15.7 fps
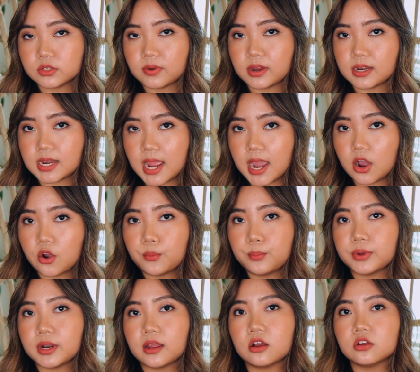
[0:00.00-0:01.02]
right now,
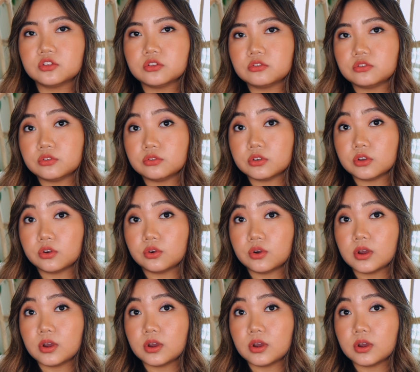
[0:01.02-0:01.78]
but I also do know